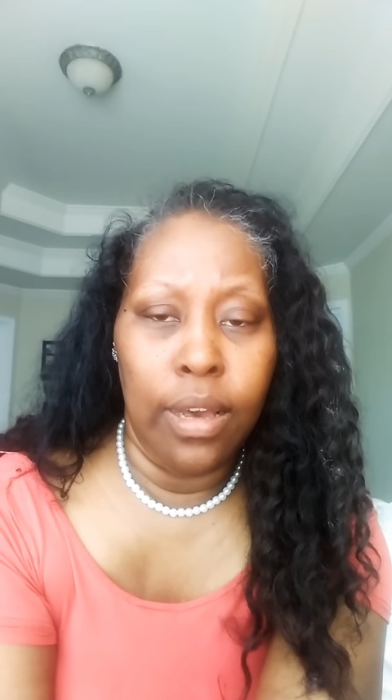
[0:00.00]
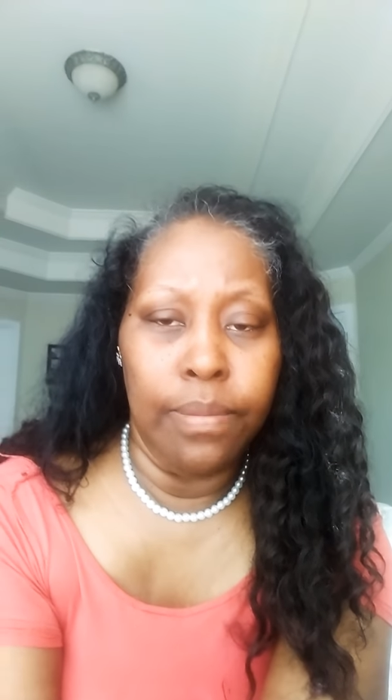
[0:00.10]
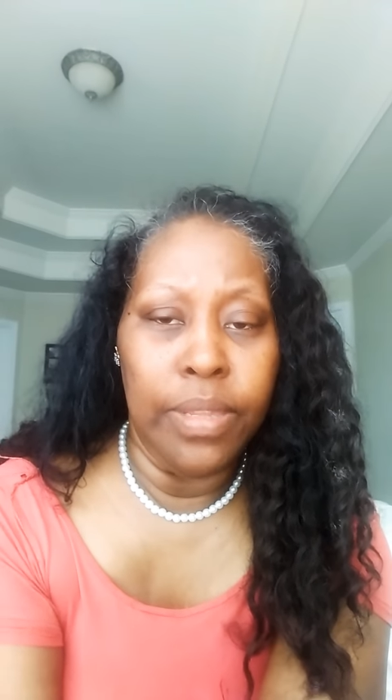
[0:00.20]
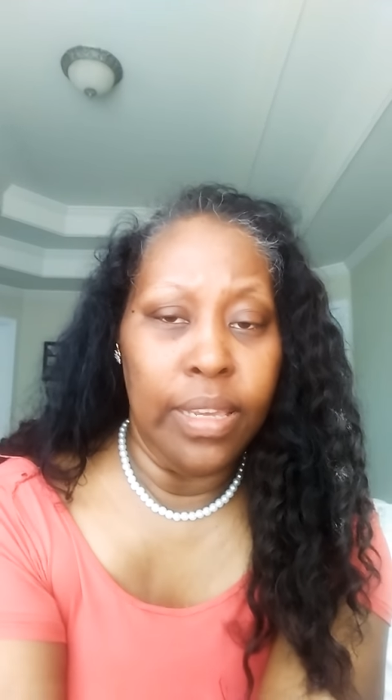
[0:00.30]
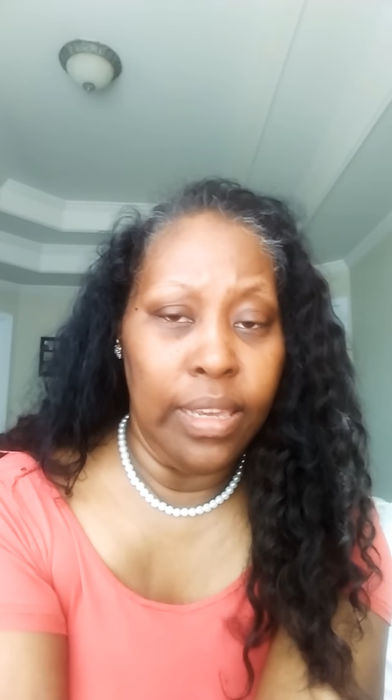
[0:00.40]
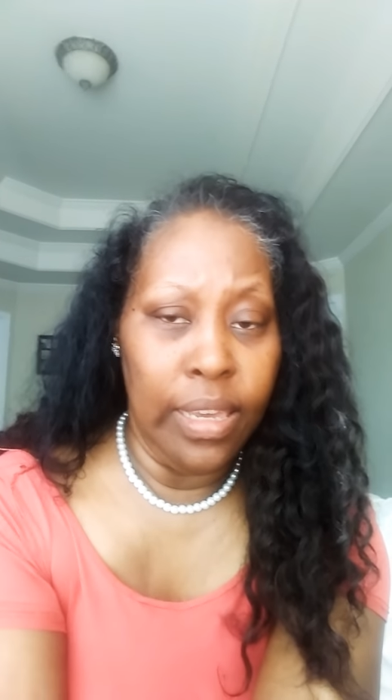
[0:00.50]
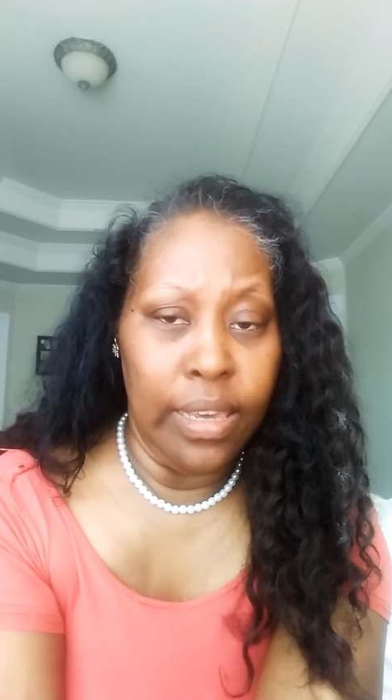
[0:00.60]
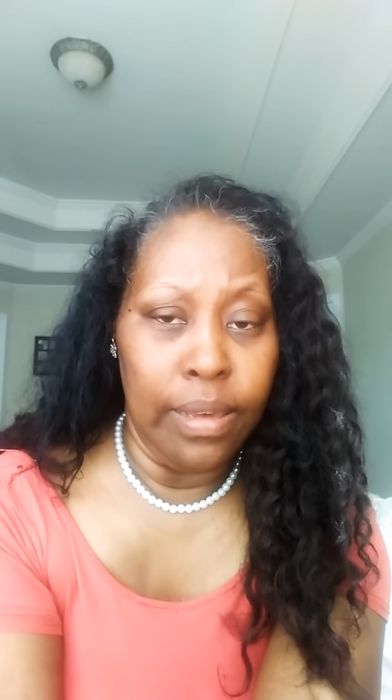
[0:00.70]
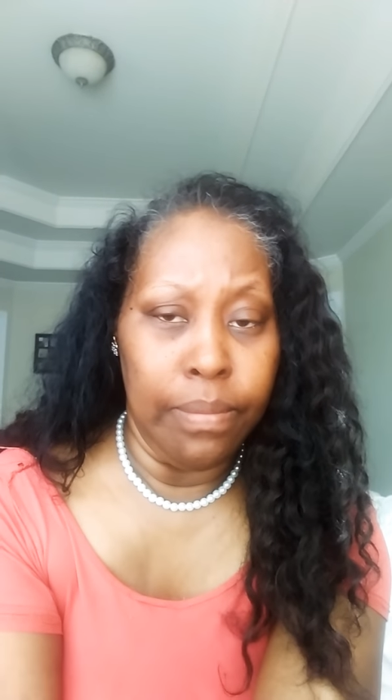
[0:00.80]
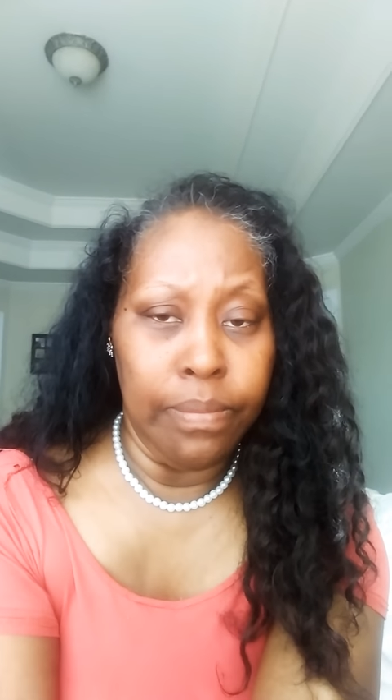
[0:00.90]
the
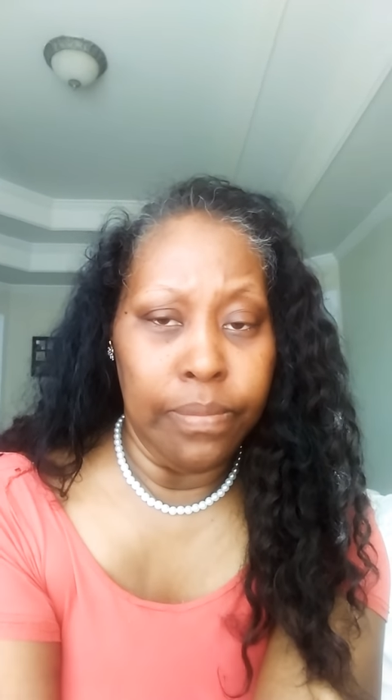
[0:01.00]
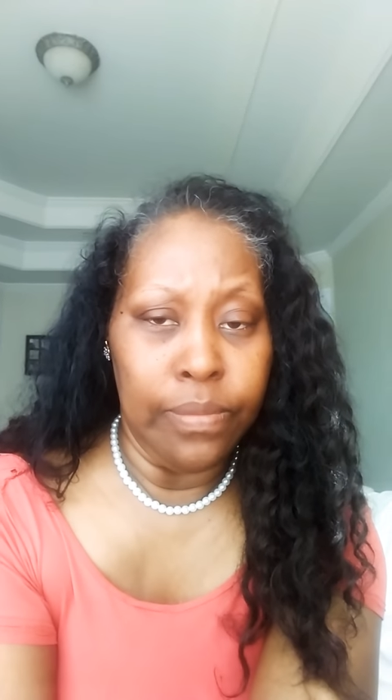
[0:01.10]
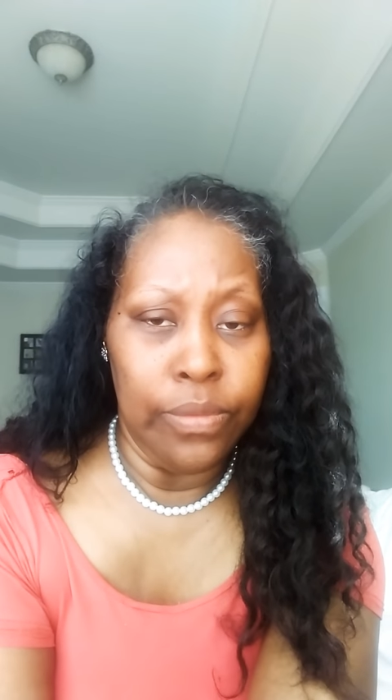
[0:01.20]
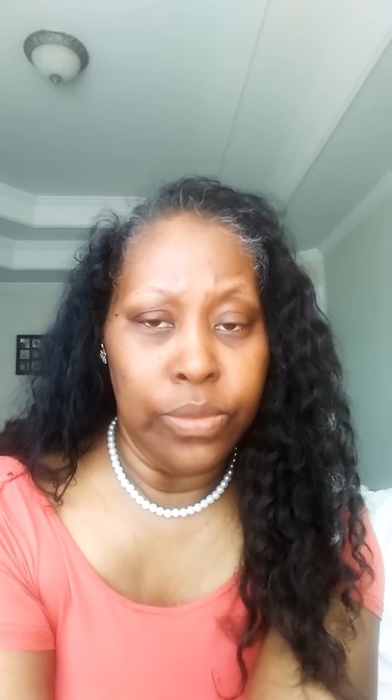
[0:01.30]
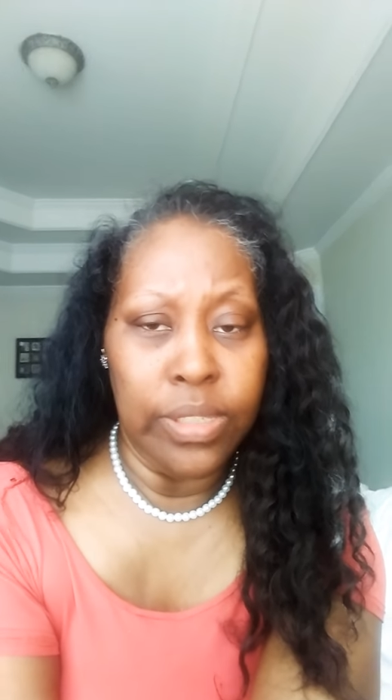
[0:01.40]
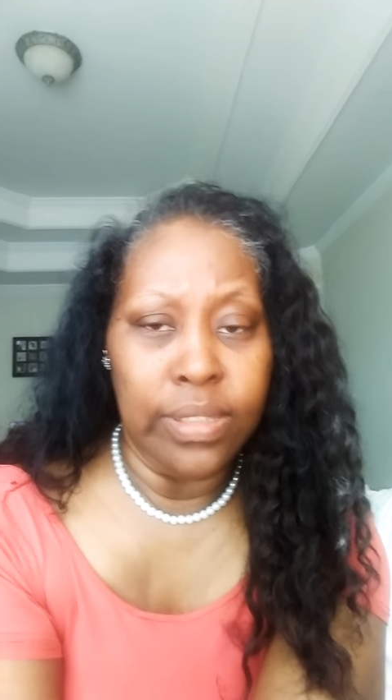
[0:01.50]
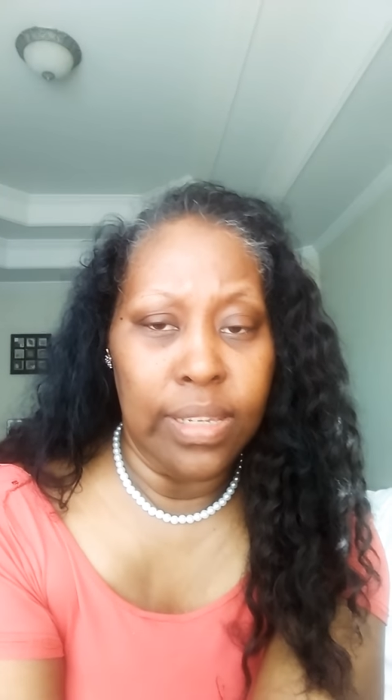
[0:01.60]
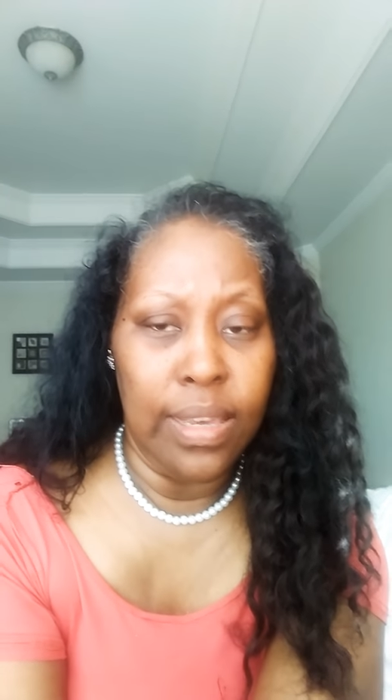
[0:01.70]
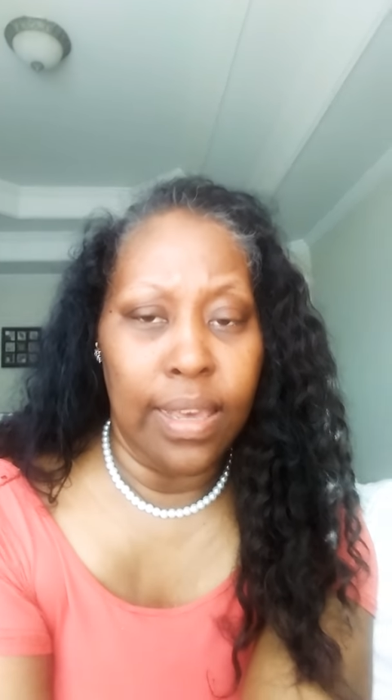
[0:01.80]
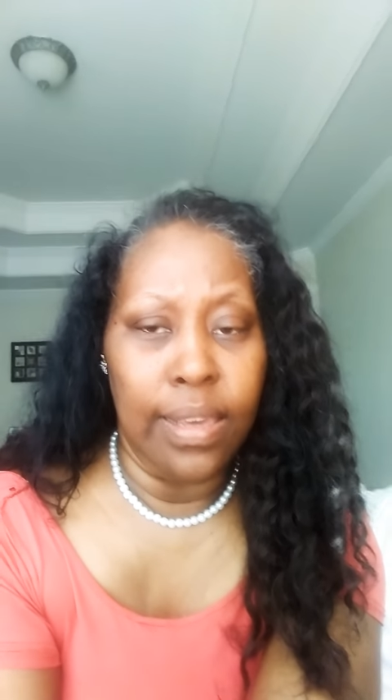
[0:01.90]
IAM, which is
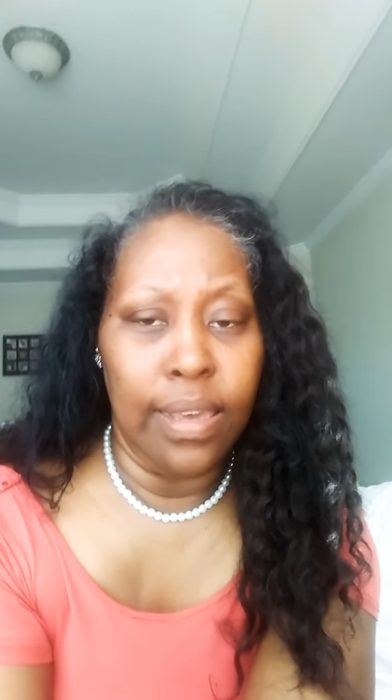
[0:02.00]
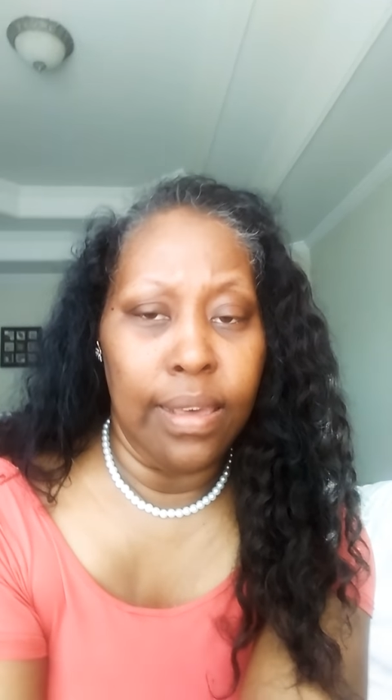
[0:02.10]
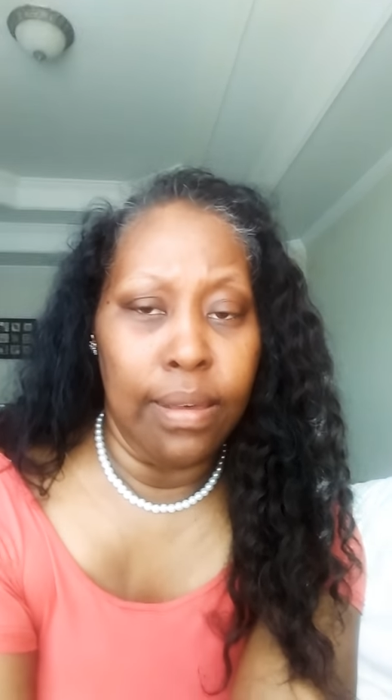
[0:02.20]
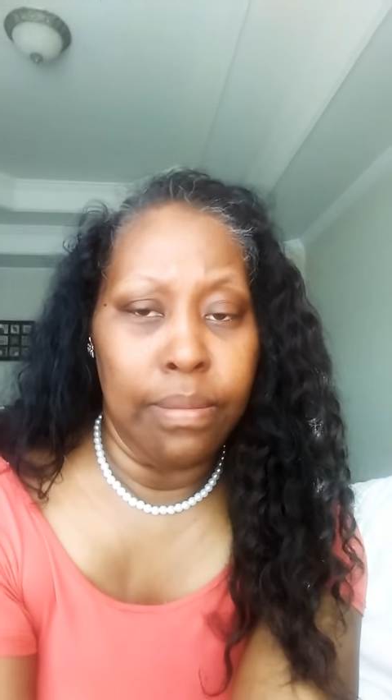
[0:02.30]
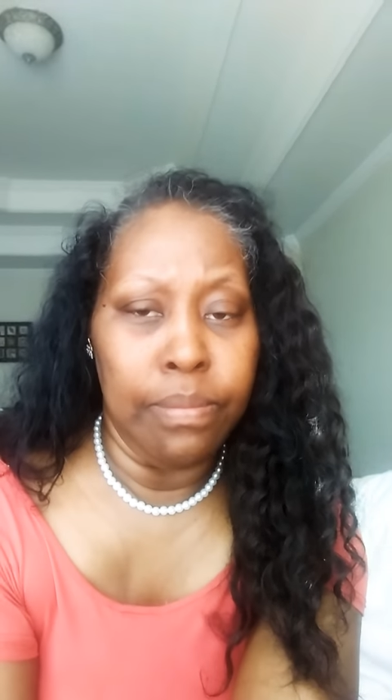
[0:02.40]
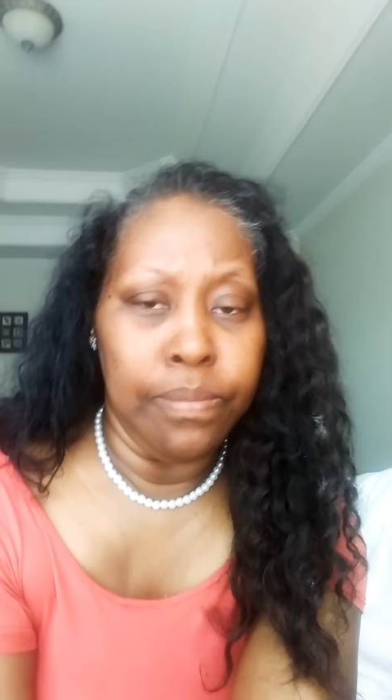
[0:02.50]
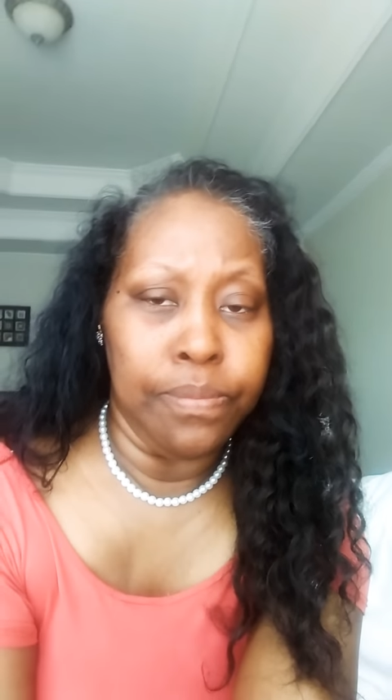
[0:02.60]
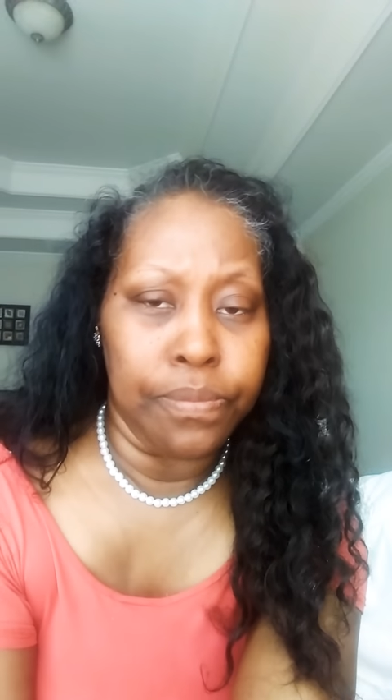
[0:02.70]
the IAM,